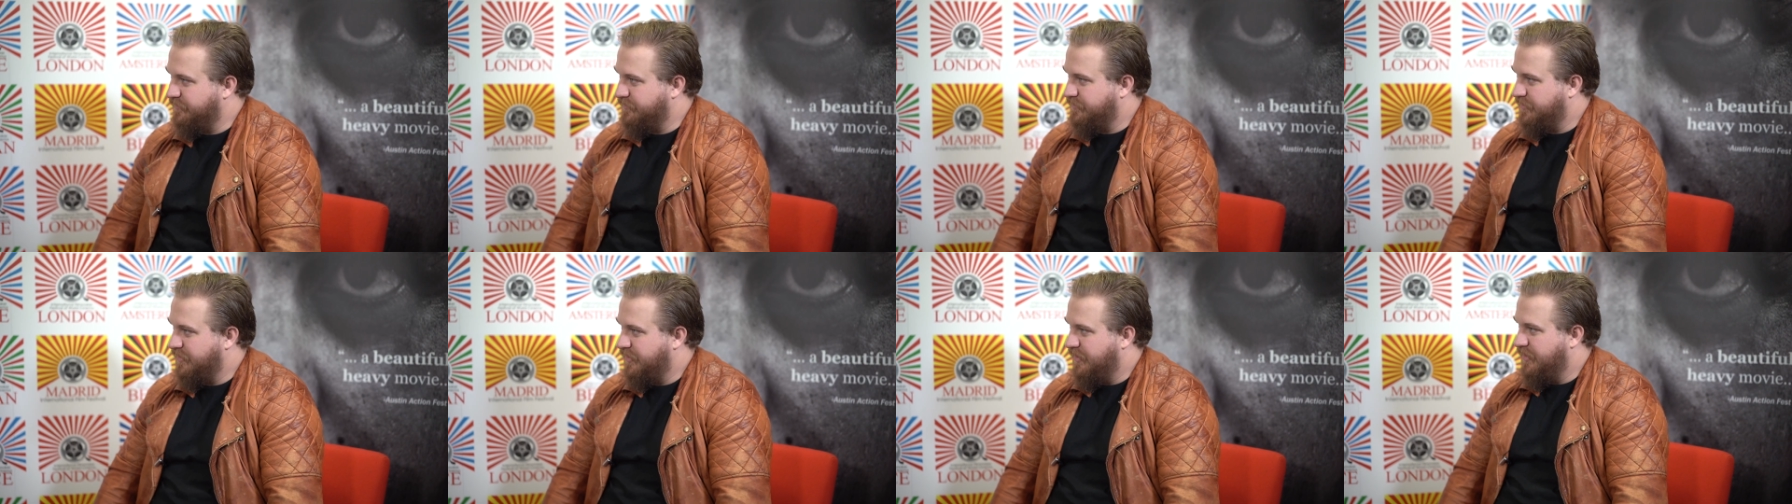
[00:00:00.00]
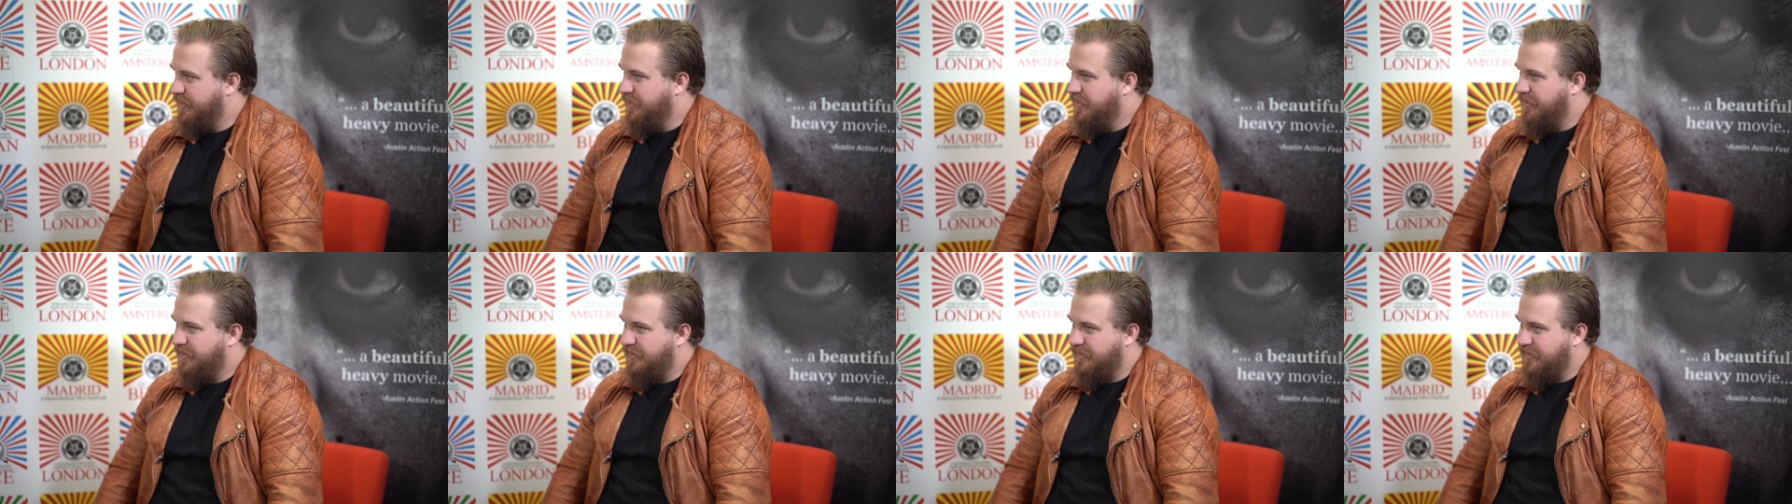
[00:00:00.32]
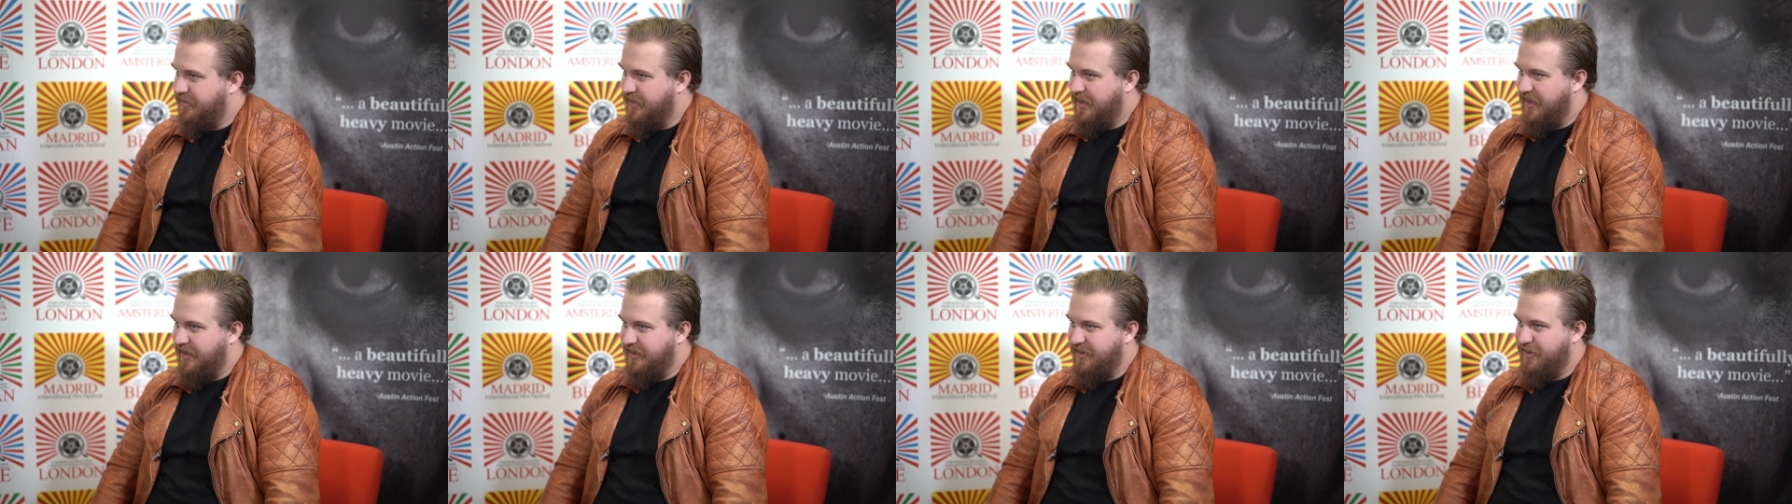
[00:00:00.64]
Oh.
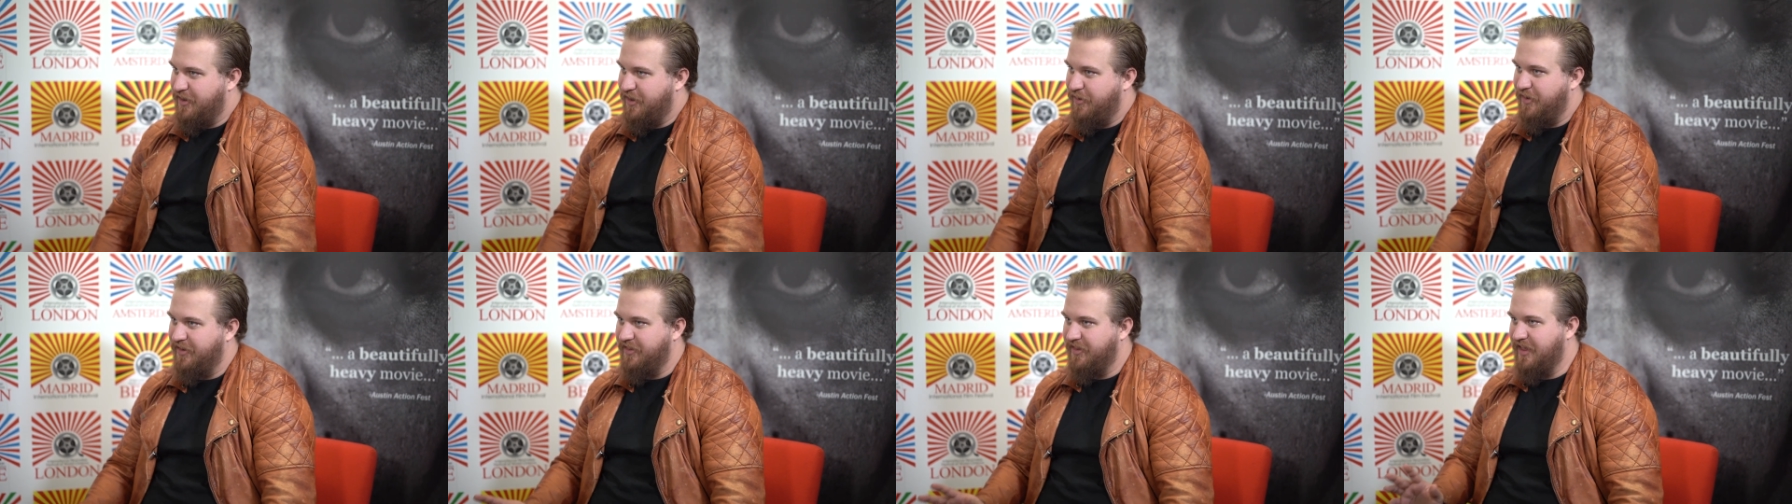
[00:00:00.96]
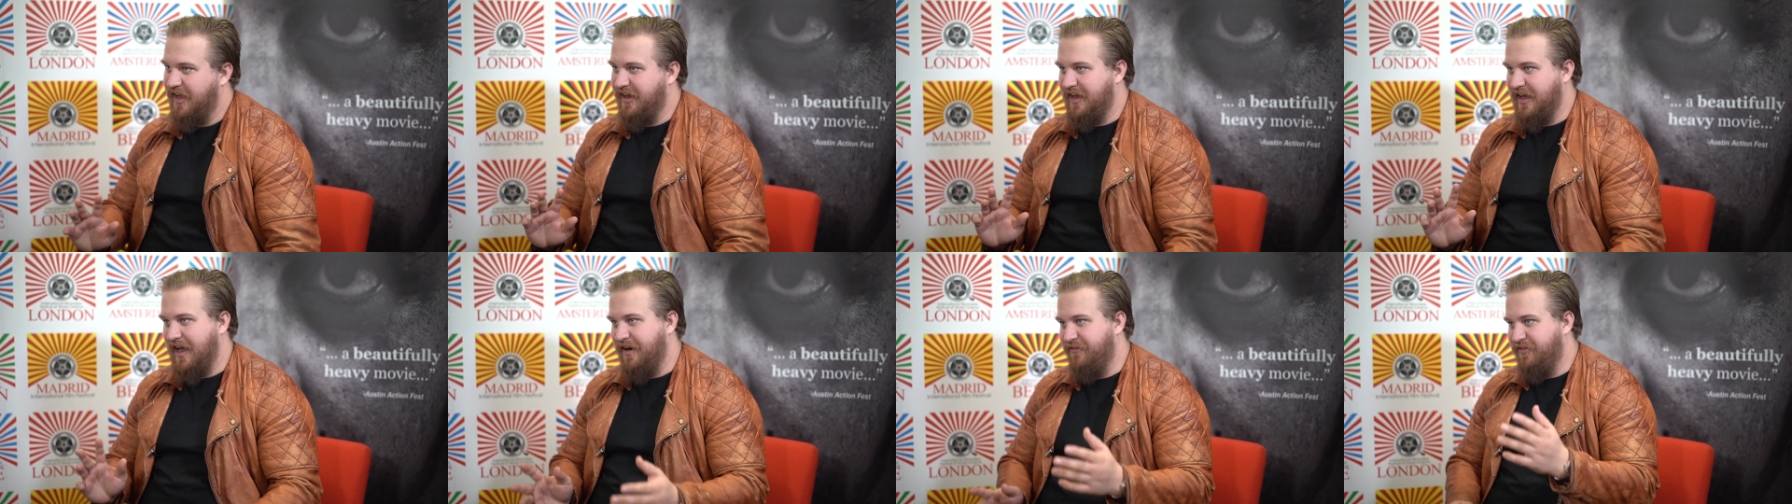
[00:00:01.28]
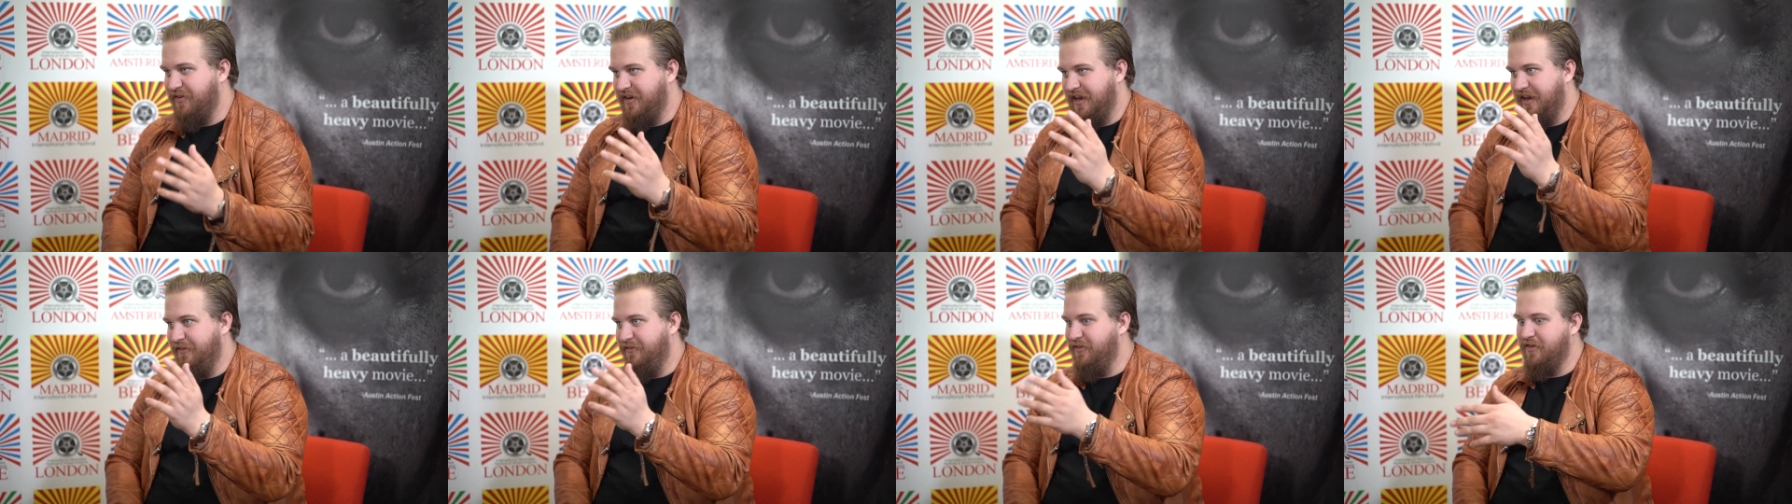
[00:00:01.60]
Yeah, and like
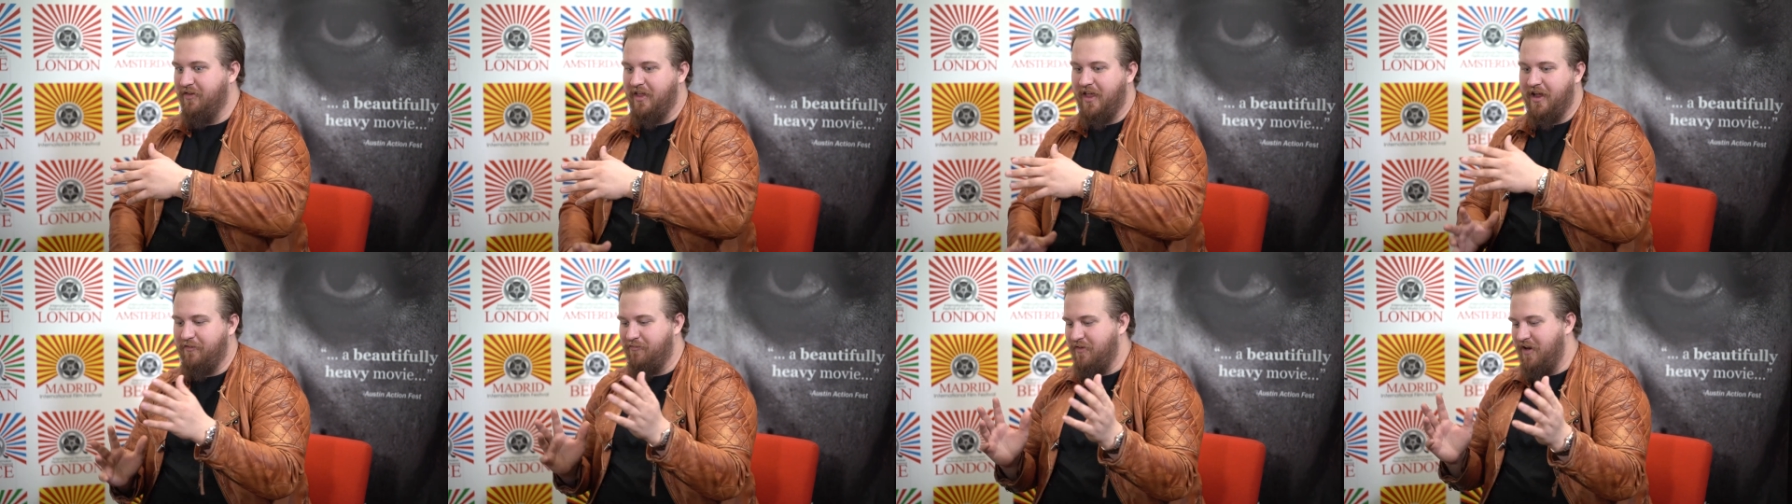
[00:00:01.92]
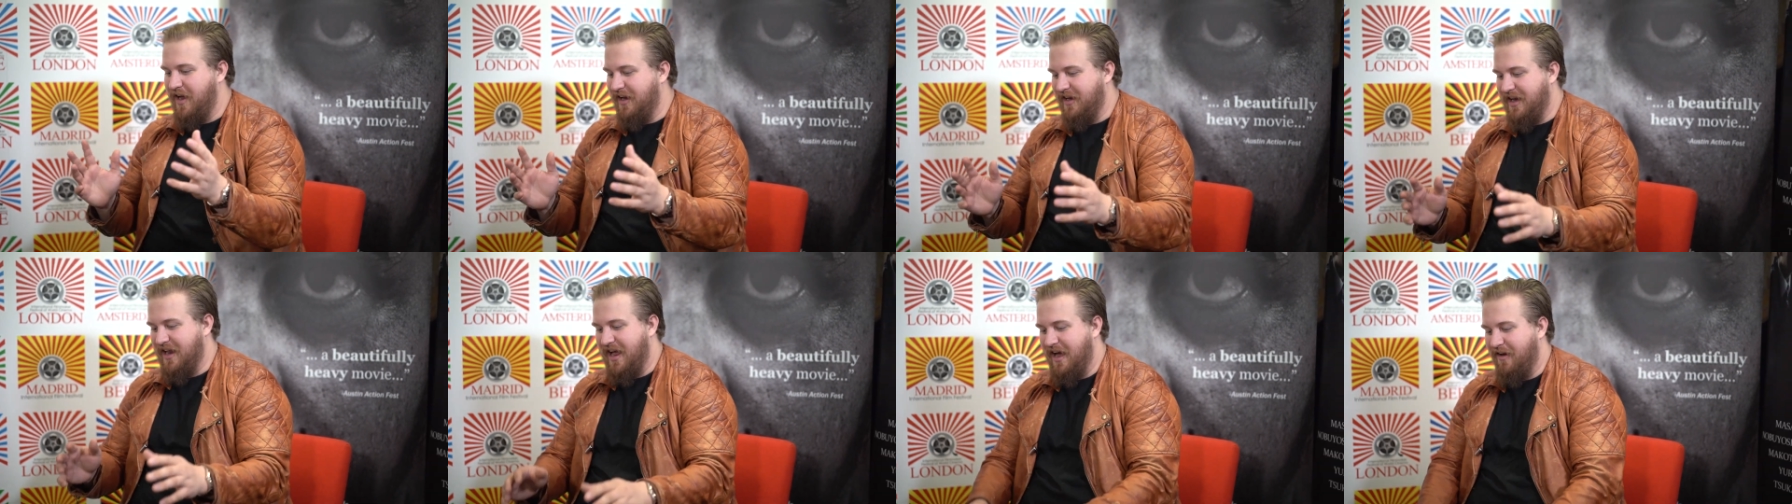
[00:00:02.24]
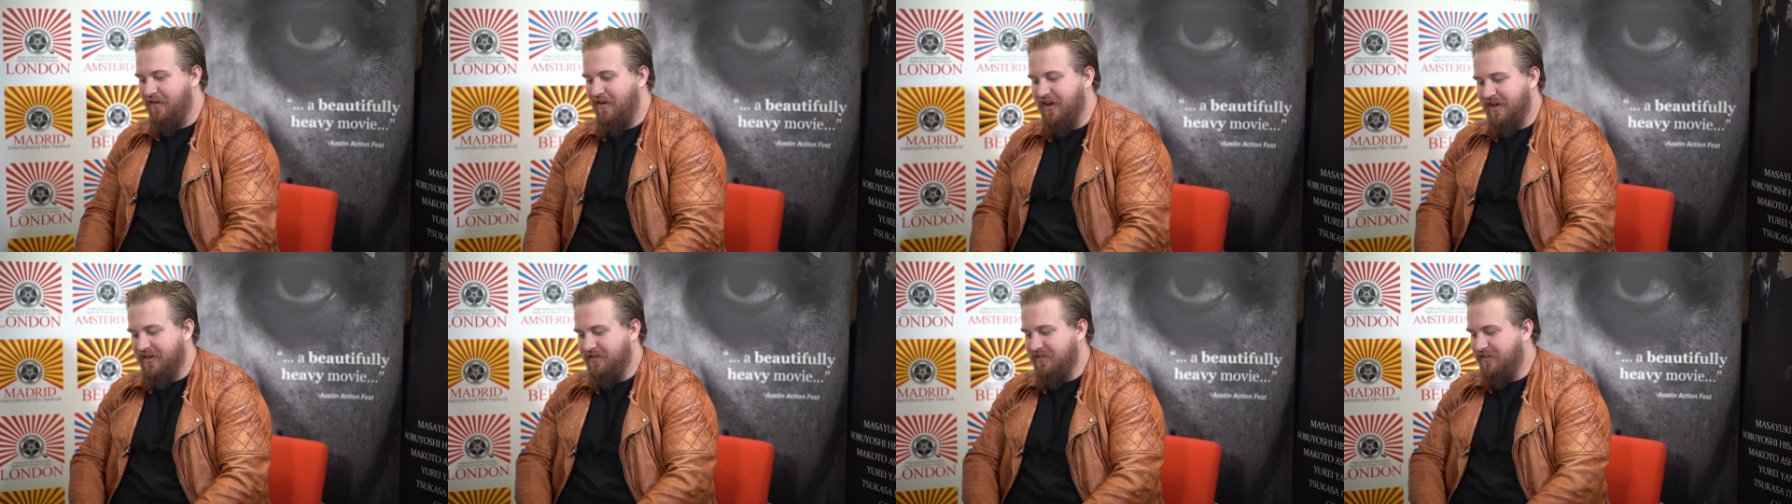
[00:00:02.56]
even like right
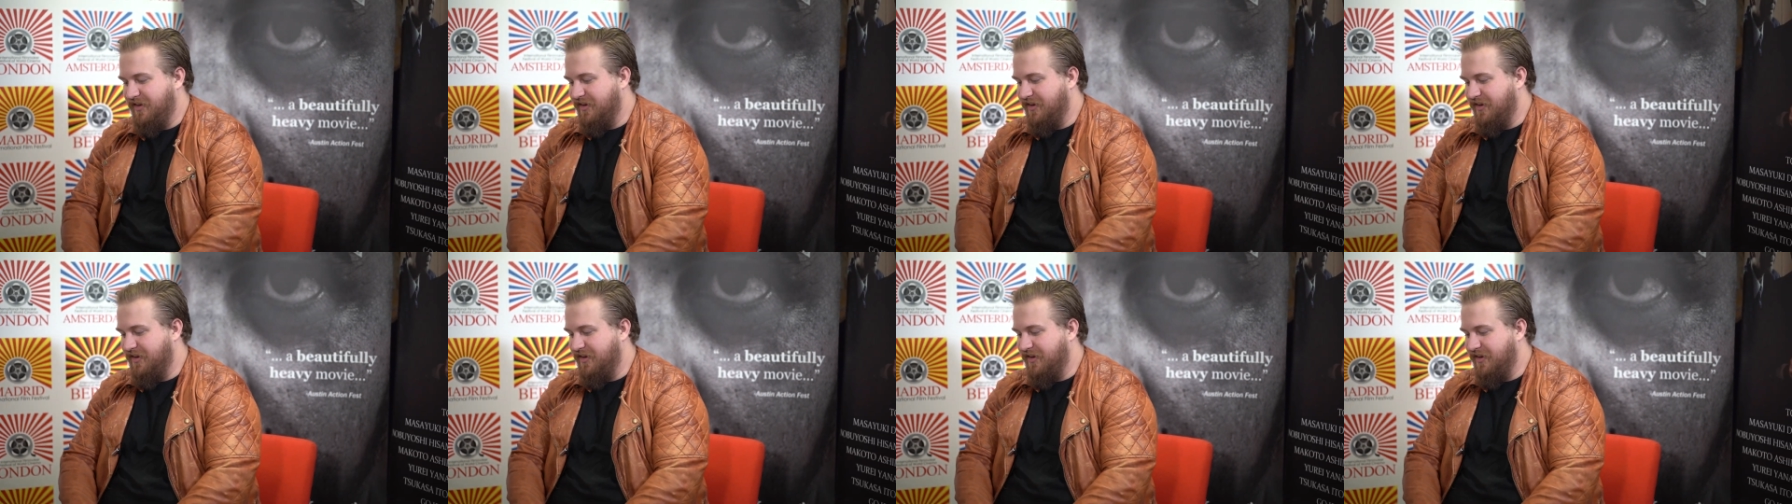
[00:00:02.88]
now,